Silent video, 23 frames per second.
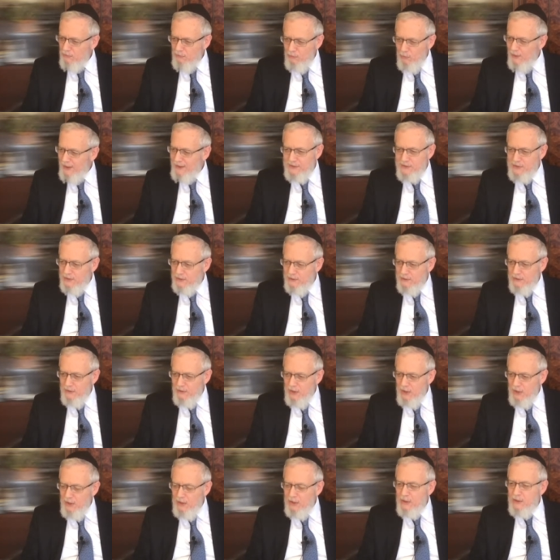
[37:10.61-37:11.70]
What is it?
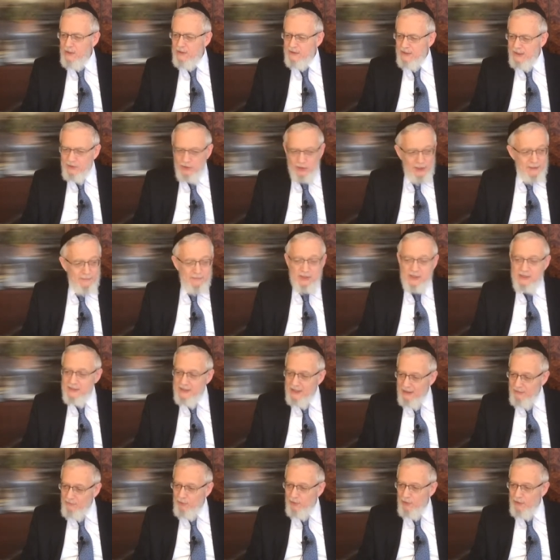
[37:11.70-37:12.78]
So Hashem says
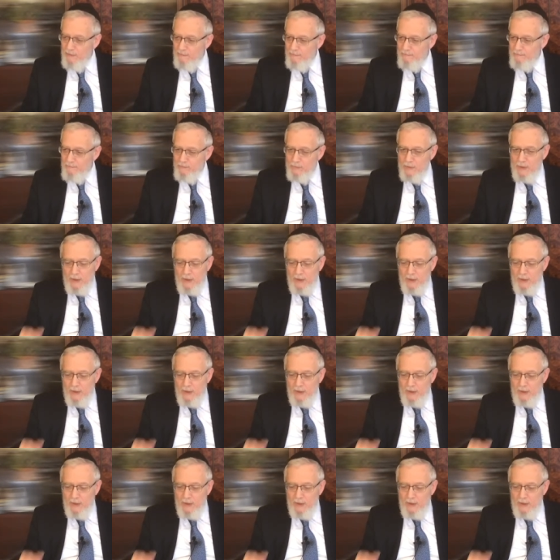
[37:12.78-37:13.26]
to Avram,